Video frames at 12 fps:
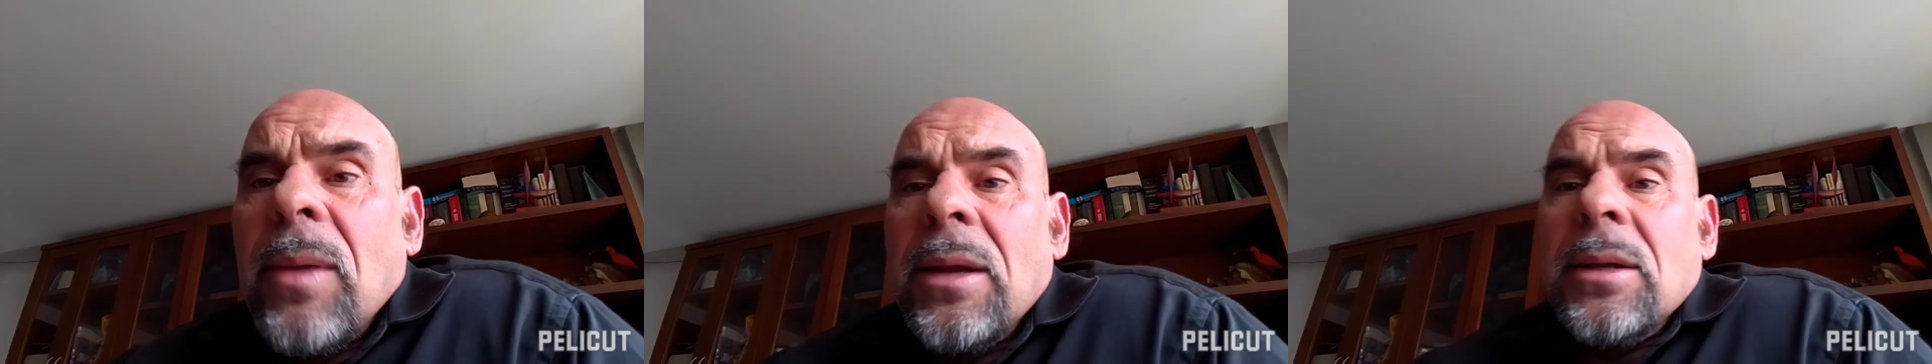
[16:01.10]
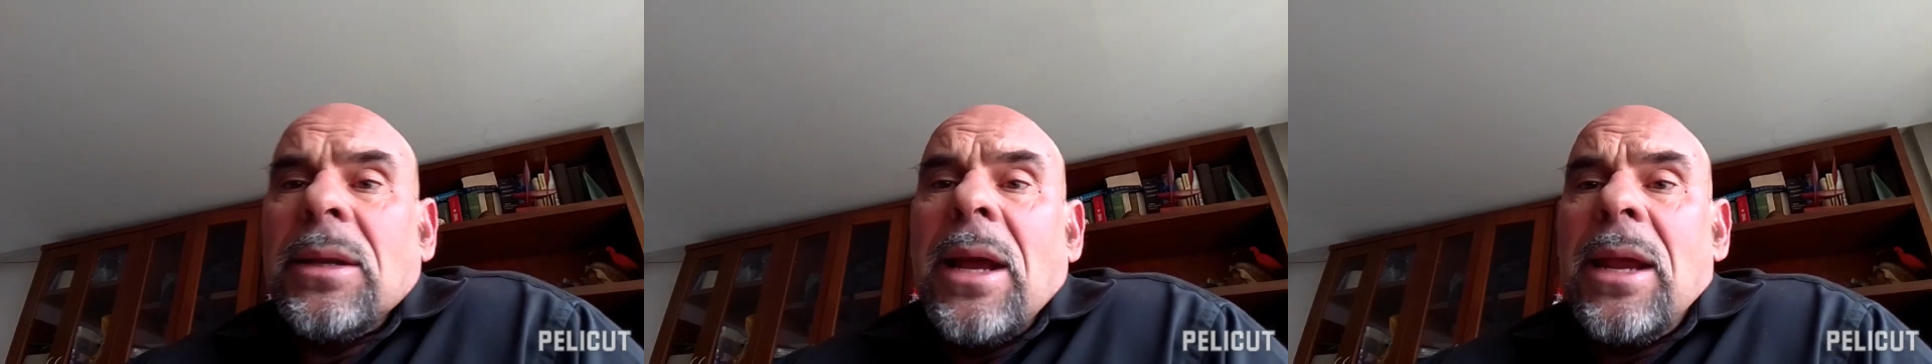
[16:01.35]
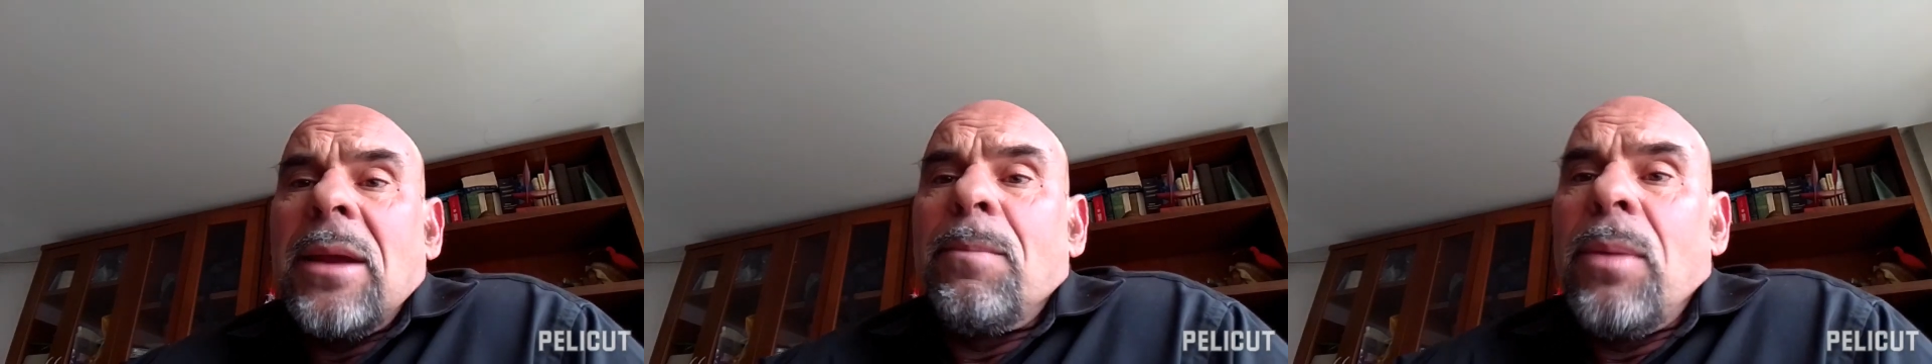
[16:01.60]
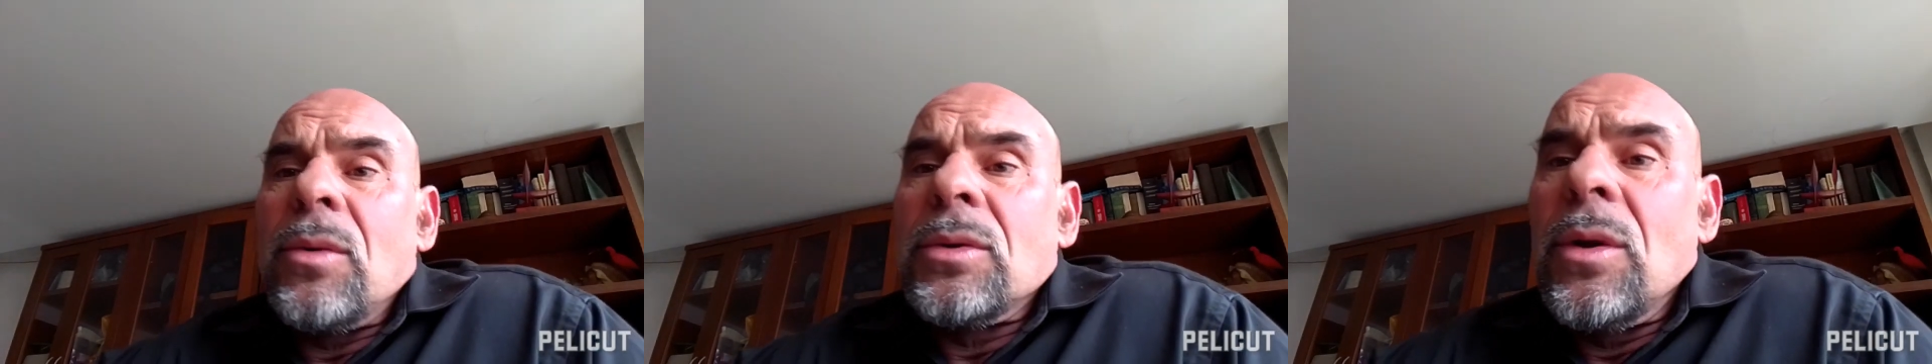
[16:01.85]
Hit
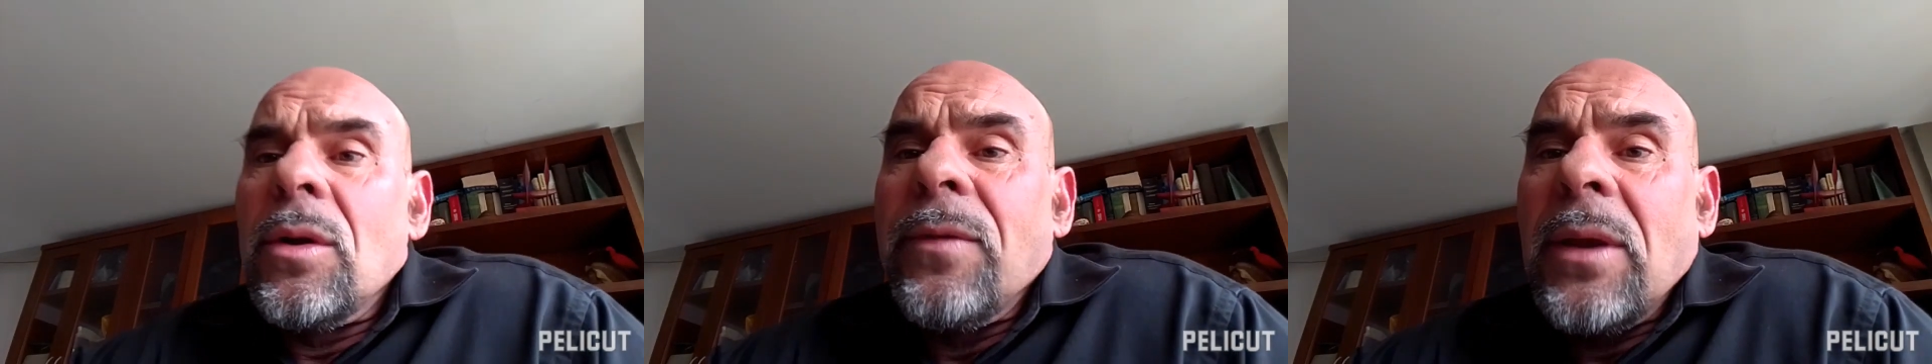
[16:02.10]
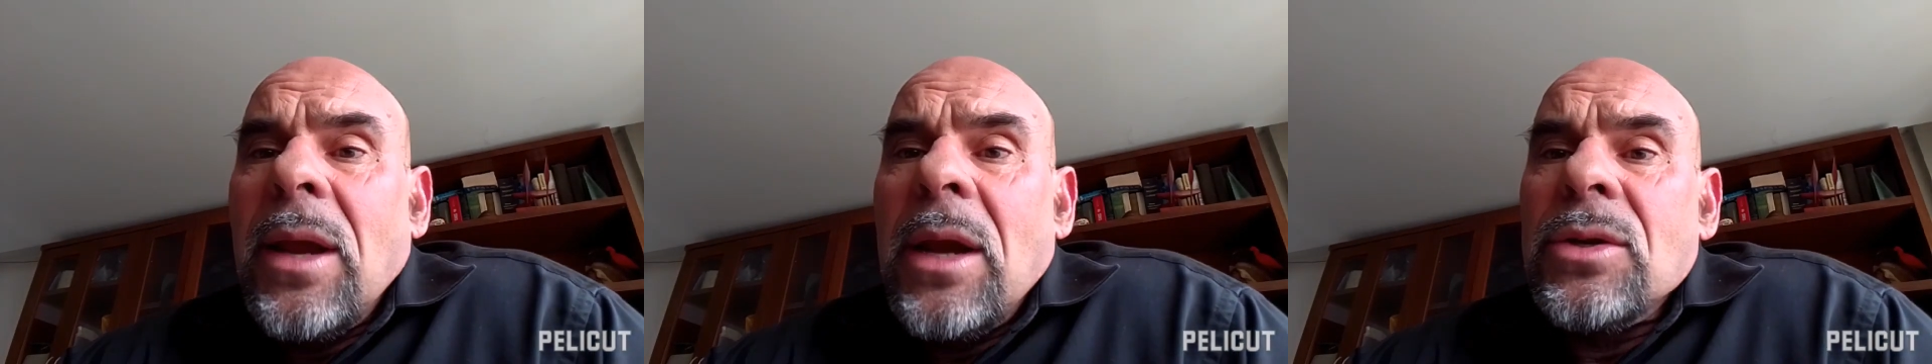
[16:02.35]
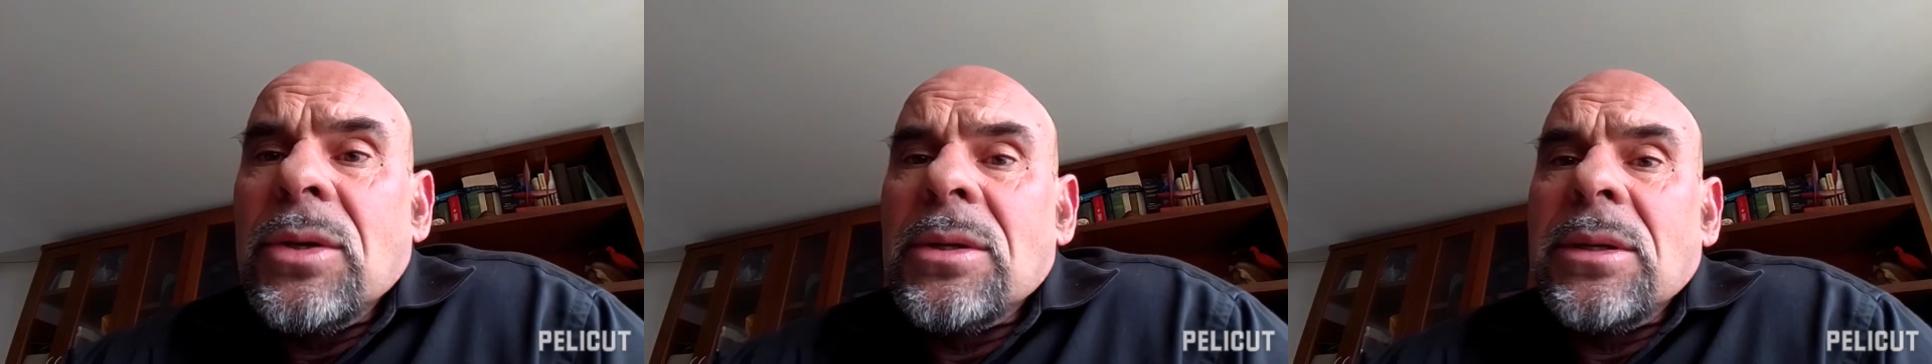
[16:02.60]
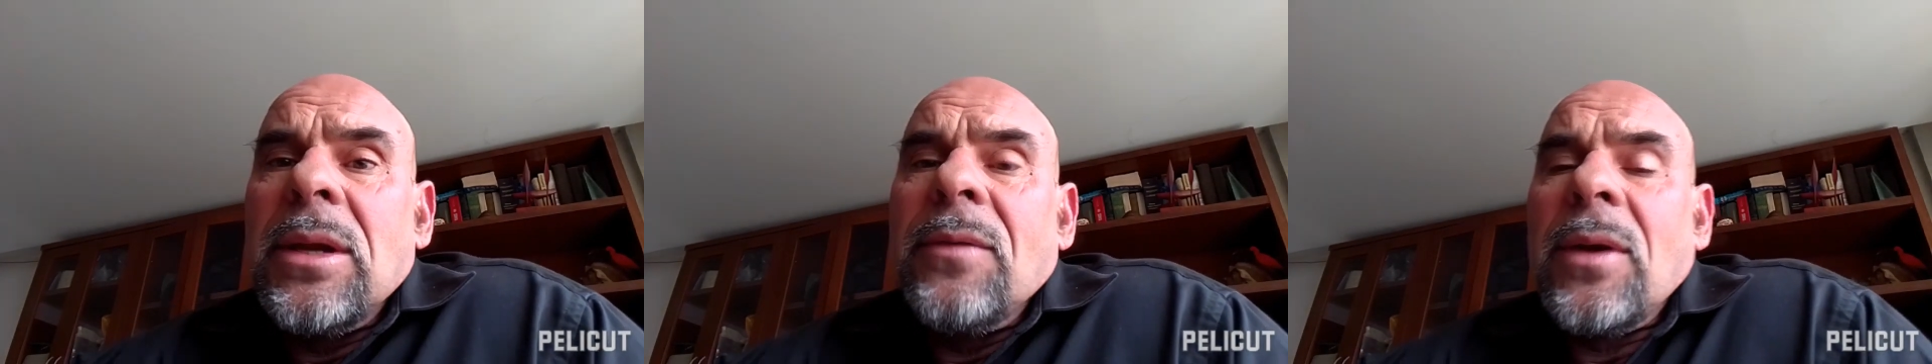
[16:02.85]
like, post
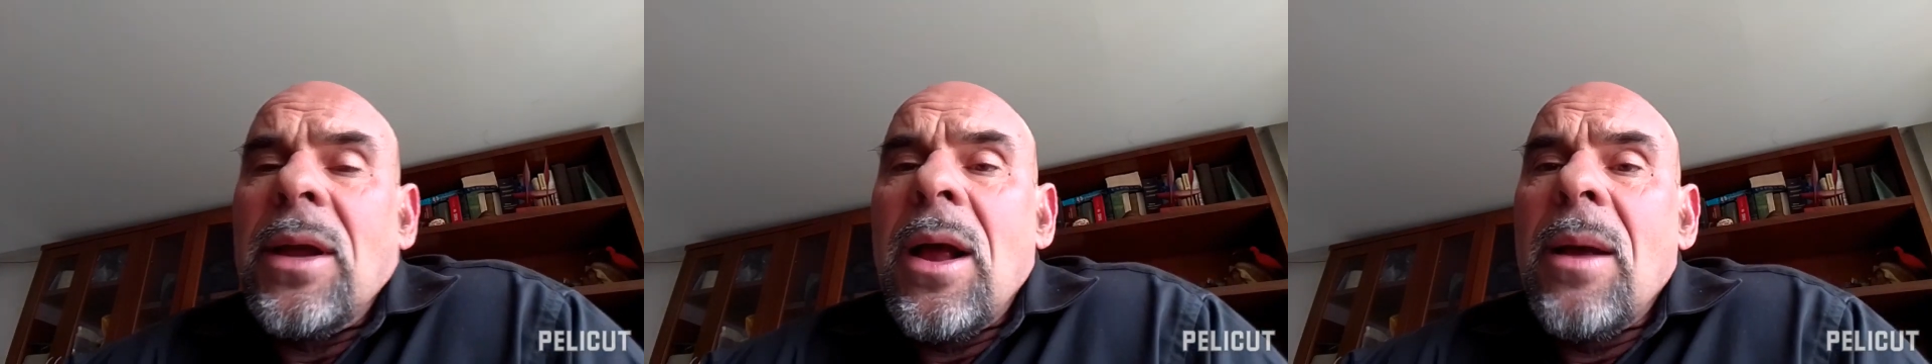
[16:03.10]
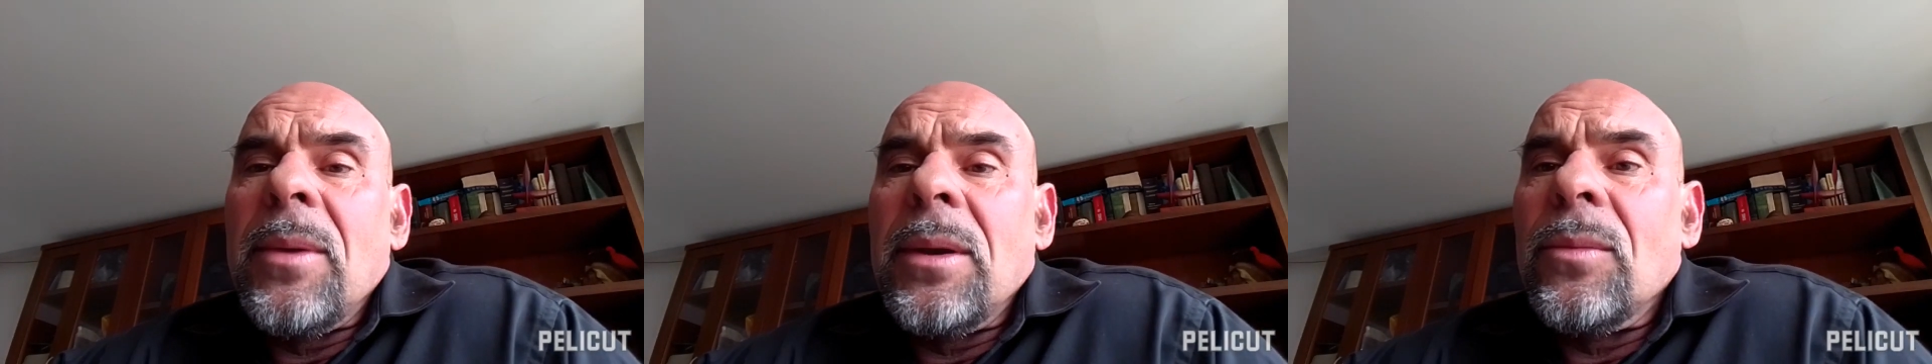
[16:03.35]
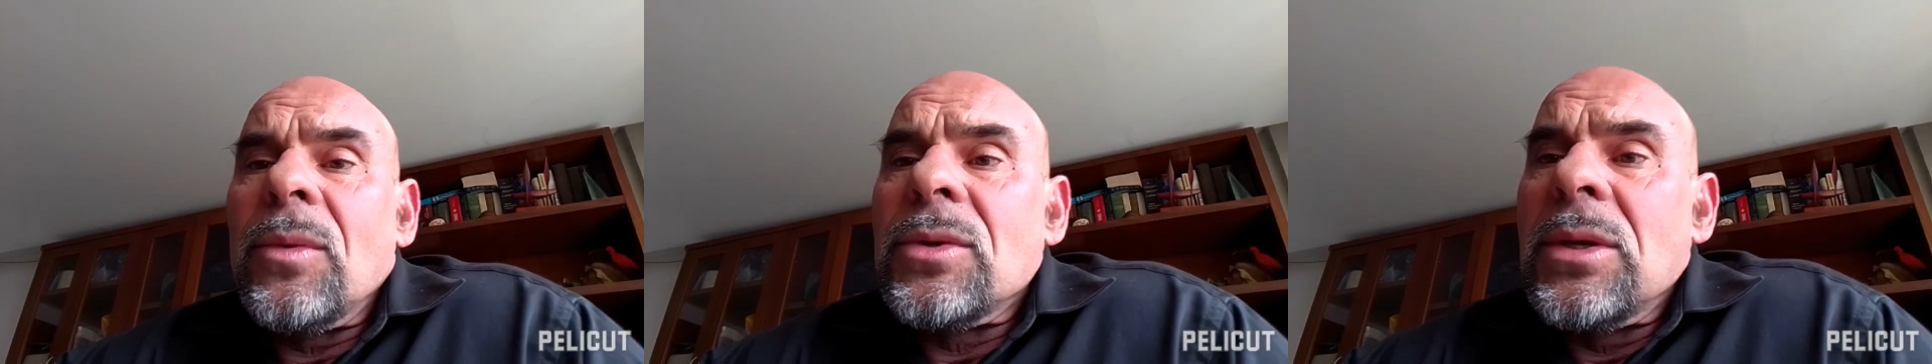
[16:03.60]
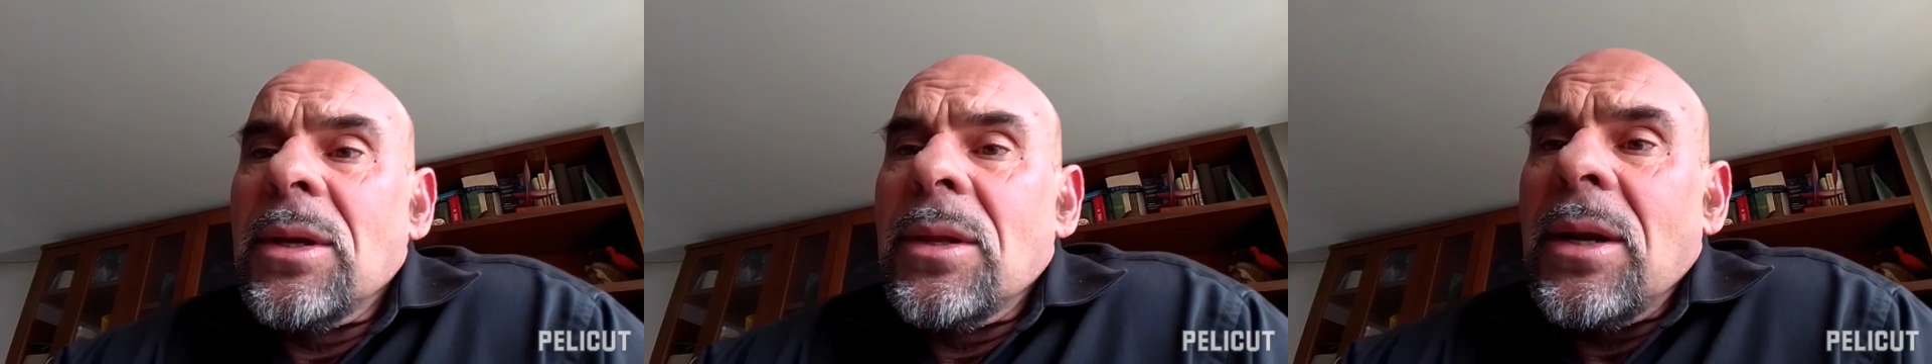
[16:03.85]
notifications, leave a comment. We'll
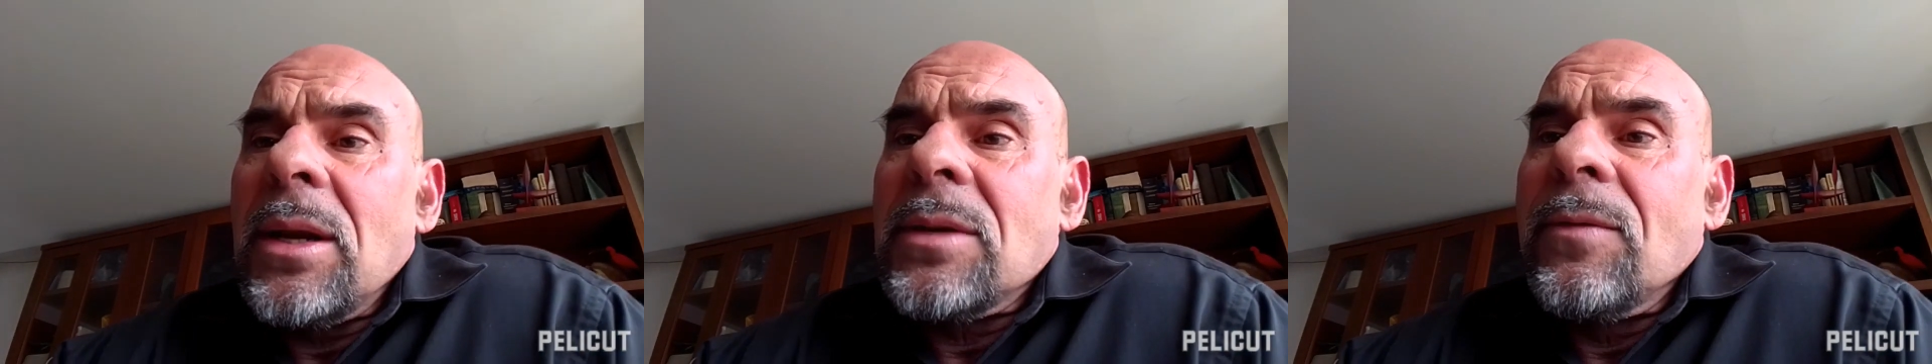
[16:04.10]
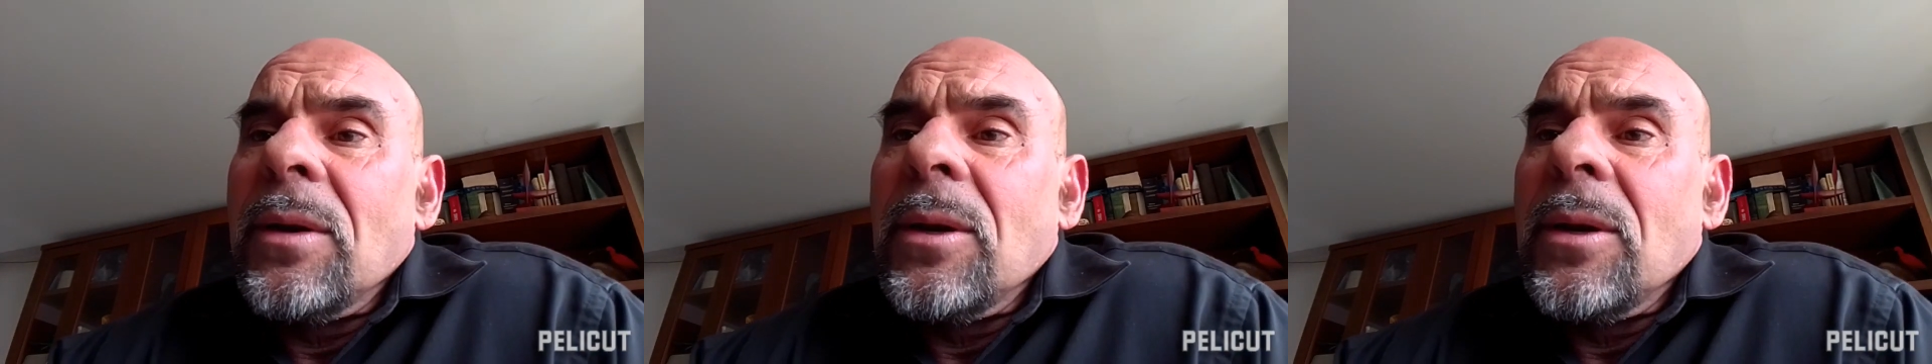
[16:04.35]
see you in the next